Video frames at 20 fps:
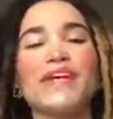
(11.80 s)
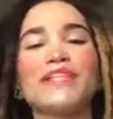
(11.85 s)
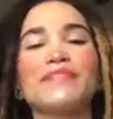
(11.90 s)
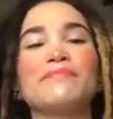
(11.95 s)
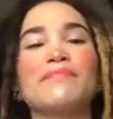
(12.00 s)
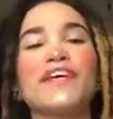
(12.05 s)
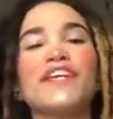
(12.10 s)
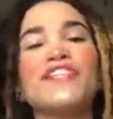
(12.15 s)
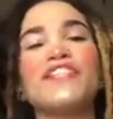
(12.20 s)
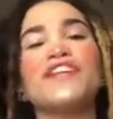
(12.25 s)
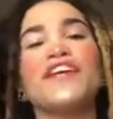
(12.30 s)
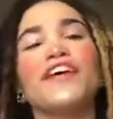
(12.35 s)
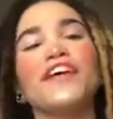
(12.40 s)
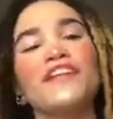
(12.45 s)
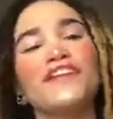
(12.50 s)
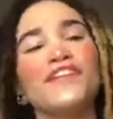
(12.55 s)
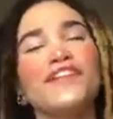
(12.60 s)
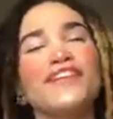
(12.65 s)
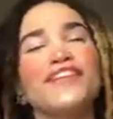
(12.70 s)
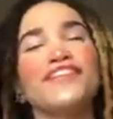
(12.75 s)
back to my
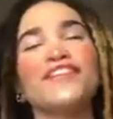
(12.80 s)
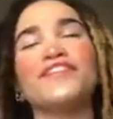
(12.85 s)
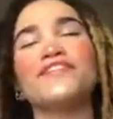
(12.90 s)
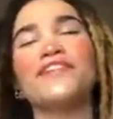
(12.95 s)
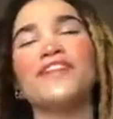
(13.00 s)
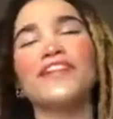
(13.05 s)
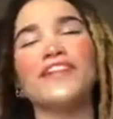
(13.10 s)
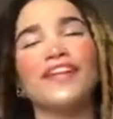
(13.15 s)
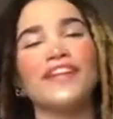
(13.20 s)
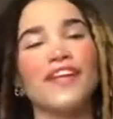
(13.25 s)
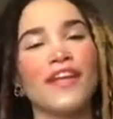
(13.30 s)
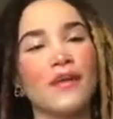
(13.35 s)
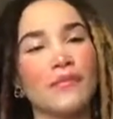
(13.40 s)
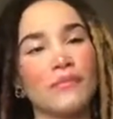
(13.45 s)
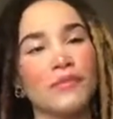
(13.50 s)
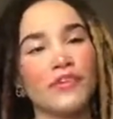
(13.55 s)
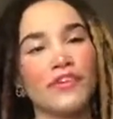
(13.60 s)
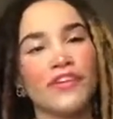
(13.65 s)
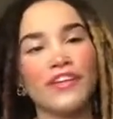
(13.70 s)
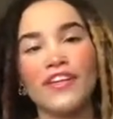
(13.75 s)
channel. It's your friendly
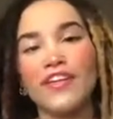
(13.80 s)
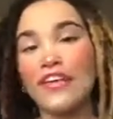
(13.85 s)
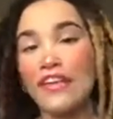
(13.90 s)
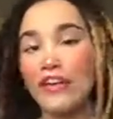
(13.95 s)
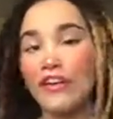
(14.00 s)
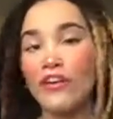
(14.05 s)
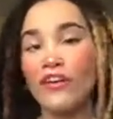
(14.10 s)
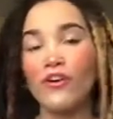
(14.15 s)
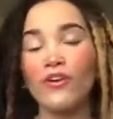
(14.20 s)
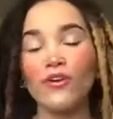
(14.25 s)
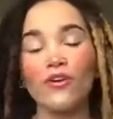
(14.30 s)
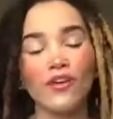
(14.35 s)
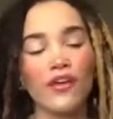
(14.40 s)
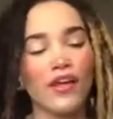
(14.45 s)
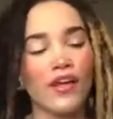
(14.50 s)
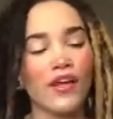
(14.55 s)
neighborhood e-girl